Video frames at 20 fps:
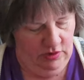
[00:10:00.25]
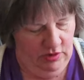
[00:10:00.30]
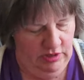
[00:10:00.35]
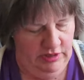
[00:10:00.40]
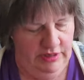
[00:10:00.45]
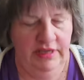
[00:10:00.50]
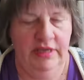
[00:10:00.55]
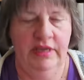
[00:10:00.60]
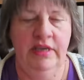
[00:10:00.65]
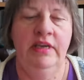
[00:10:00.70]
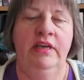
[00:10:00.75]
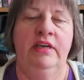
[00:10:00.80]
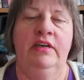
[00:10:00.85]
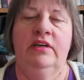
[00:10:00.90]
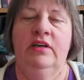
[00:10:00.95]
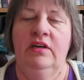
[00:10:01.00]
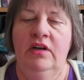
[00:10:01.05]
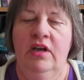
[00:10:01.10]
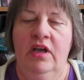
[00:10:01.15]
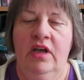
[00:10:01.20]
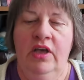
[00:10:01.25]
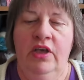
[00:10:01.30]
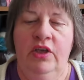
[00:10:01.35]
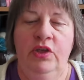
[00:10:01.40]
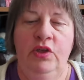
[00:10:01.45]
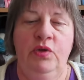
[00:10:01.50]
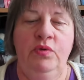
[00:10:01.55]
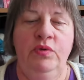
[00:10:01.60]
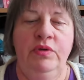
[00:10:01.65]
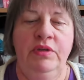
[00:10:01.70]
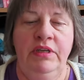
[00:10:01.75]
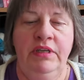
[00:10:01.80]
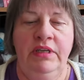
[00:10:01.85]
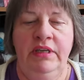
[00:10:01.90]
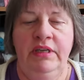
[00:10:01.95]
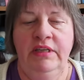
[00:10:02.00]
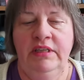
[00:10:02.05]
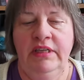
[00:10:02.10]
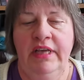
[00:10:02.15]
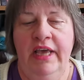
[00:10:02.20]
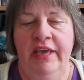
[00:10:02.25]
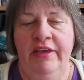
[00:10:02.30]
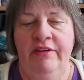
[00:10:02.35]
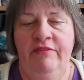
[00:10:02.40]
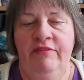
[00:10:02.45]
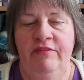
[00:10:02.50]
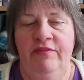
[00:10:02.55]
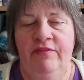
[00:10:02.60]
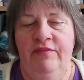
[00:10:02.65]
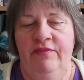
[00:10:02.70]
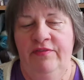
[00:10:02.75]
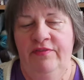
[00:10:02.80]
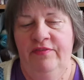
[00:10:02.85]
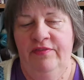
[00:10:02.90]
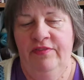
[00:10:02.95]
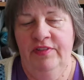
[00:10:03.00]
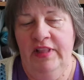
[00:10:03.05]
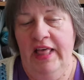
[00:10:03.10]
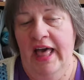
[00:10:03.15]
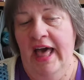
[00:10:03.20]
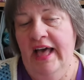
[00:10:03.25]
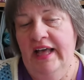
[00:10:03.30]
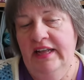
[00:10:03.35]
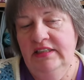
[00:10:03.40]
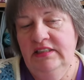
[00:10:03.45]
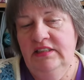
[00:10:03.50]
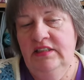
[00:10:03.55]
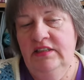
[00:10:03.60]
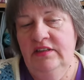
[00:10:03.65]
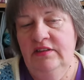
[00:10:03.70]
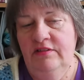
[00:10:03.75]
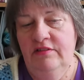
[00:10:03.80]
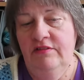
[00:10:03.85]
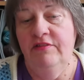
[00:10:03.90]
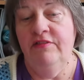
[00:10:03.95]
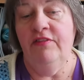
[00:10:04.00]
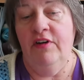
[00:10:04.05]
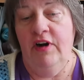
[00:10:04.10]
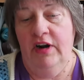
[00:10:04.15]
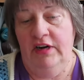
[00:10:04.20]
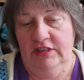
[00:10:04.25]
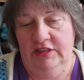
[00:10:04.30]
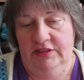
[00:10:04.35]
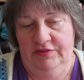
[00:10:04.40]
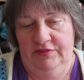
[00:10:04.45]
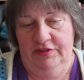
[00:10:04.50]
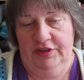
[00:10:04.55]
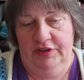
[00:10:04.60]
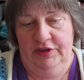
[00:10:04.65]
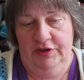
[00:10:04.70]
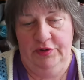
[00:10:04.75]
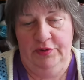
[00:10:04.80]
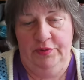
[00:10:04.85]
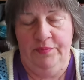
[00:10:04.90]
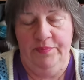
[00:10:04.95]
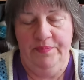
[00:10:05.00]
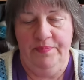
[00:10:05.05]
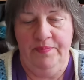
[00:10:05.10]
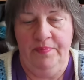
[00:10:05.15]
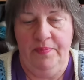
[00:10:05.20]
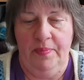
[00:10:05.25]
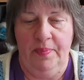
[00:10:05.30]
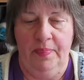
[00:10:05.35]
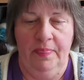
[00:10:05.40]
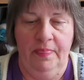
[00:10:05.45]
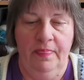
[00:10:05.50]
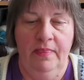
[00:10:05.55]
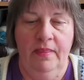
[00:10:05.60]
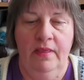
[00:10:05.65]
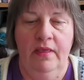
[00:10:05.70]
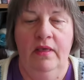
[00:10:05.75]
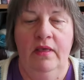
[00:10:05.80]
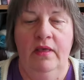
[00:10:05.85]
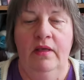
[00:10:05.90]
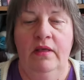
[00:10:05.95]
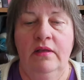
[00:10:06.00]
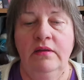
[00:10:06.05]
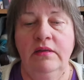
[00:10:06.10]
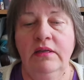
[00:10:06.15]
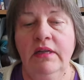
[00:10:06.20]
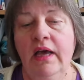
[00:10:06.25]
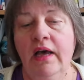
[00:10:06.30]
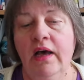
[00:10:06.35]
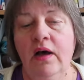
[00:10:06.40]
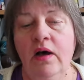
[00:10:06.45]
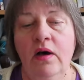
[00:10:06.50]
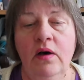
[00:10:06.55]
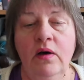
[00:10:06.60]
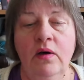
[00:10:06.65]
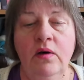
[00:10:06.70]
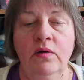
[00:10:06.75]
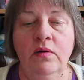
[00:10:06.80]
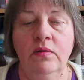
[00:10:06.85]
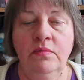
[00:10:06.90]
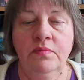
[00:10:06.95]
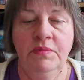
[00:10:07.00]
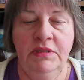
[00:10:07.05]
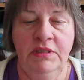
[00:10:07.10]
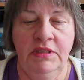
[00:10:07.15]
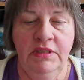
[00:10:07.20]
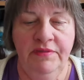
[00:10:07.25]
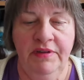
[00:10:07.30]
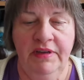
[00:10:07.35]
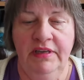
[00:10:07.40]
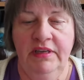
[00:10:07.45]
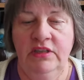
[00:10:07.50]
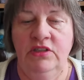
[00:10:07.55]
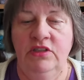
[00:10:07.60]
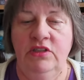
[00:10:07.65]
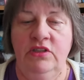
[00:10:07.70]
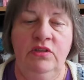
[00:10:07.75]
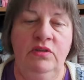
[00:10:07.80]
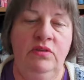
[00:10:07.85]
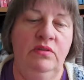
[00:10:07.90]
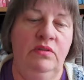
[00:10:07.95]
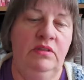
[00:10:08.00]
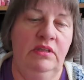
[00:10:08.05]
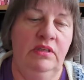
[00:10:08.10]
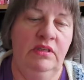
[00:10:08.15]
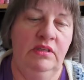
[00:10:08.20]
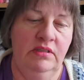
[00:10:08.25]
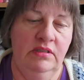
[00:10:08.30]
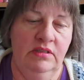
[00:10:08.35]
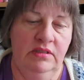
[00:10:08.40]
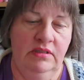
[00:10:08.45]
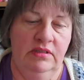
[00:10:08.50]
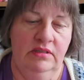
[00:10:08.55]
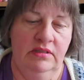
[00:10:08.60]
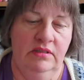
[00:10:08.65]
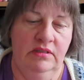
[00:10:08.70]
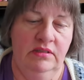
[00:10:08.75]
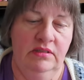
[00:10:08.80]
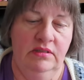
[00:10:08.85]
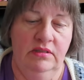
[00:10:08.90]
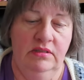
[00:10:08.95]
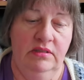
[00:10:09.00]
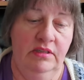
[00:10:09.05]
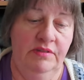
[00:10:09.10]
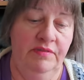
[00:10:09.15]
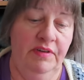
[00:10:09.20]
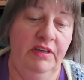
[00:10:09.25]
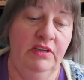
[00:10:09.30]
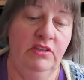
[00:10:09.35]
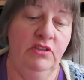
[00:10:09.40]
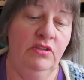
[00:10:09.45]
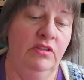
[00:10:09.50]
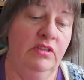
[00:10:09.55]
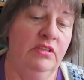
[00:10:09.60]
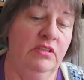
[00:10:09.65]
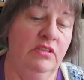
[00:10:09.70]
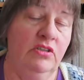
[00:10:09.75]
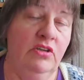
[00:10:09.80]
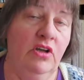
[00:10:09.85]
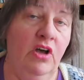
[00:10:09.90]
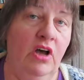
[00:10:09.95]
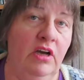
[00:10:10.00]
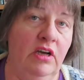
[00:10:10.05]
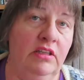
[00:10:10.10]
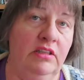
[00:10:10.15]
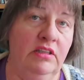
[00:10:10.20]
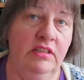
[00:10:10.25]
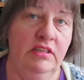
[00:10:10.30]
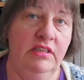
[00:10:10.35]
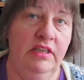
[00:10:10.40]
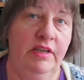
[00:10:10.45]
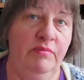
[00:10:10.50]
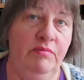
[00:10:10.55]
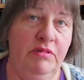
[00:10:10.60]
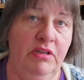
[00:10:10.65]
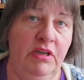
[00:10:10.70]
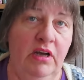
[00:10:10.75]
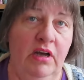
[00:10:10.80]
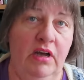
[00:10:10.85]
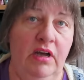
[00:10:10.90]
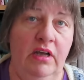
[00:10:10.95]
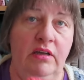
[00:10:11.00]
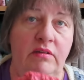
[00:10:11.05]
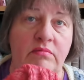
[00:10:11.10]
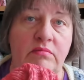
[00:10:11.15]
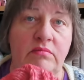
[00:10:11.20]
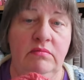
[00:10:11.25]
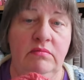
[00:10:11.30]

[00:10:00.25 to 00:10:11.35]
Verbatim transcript: on here, you need a flat front view. Now, let me see if I can do this. See if I can do this and top at the same time.